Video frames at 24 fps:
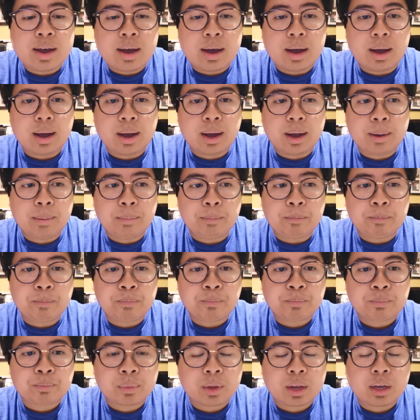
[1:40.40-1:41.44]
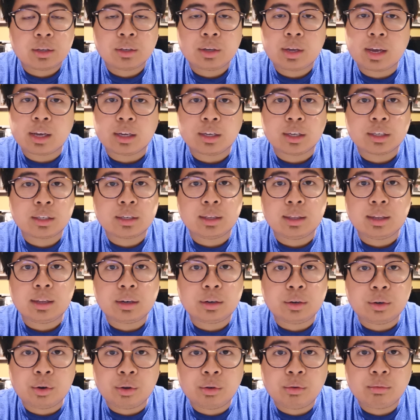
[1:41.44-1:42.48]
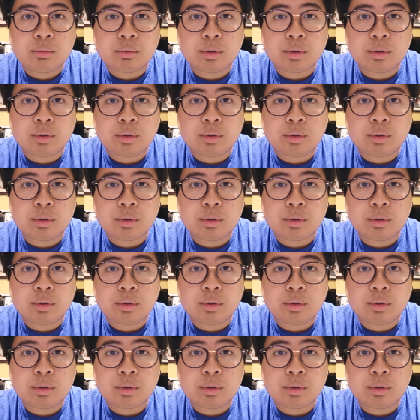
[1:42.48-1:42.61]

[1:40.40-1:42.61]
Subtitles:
So yeah, just a little note,